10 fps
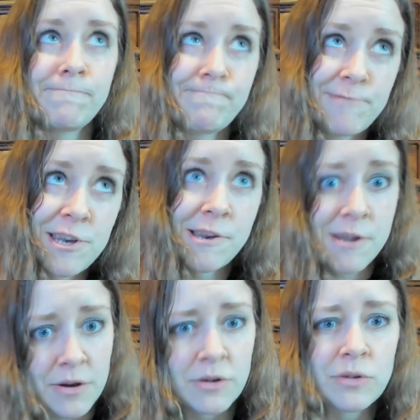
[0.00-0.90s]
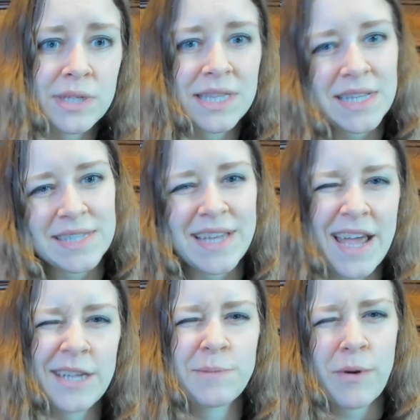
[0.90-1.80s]
no, in this
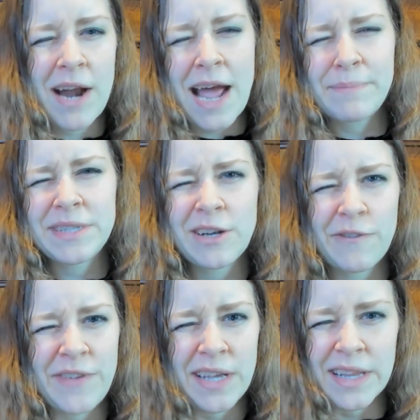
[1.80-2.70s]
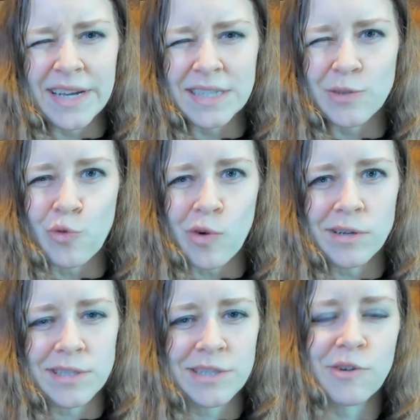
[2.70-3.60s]
case, perhaps your feelings
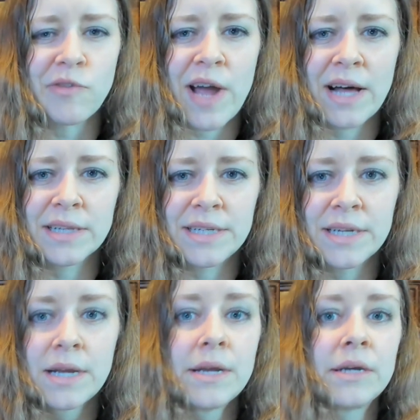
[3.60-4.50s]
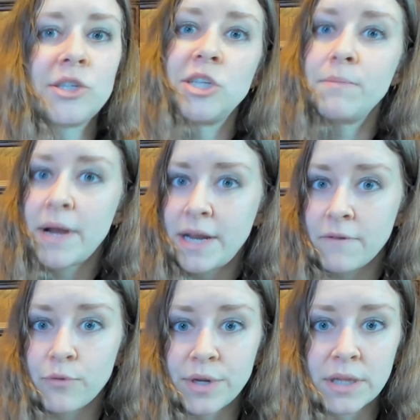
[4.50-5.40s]
weren't so valid, she might
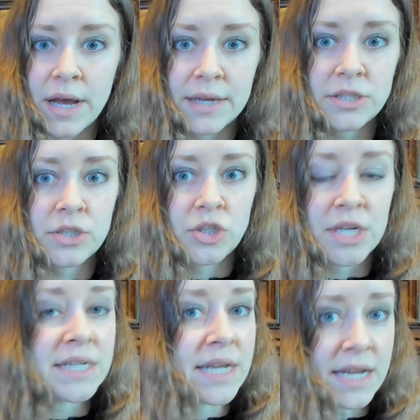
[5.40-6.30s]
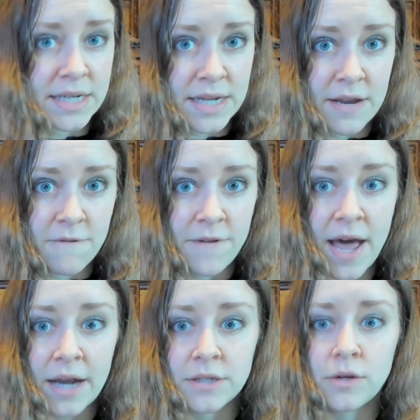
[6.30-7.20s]
have realized she did, in
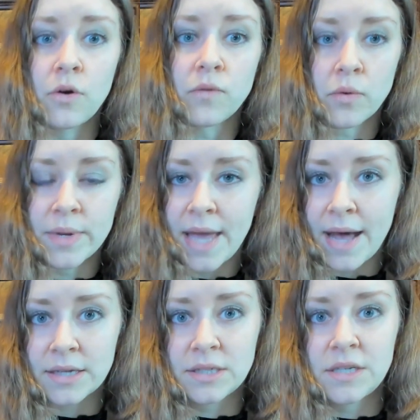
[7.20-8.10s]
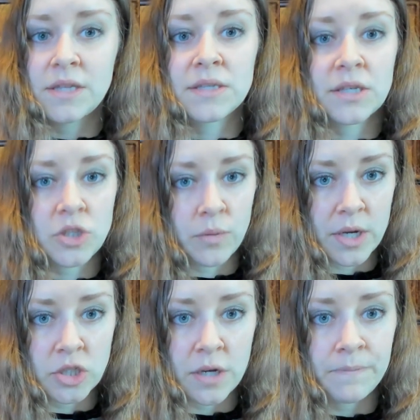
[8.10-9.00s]
fact, overreact to the
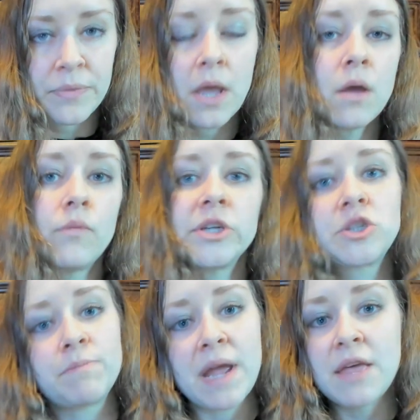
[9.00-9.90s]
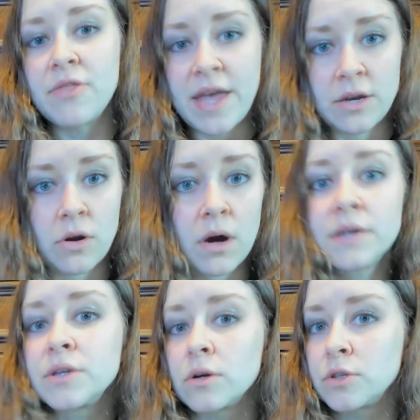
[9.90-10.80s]
situation, which may then
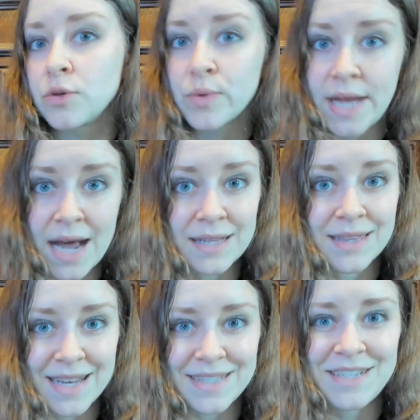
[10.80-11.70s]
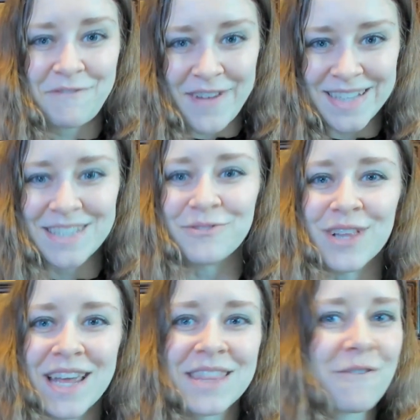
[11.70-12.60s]
cause her to react less
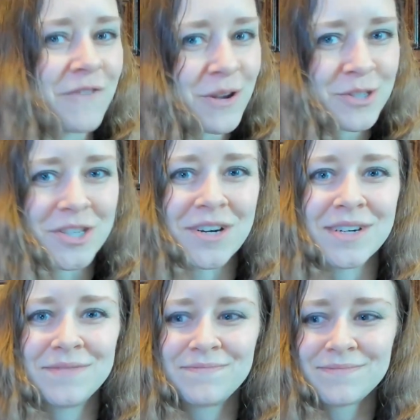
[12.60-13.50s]
defensively in the future.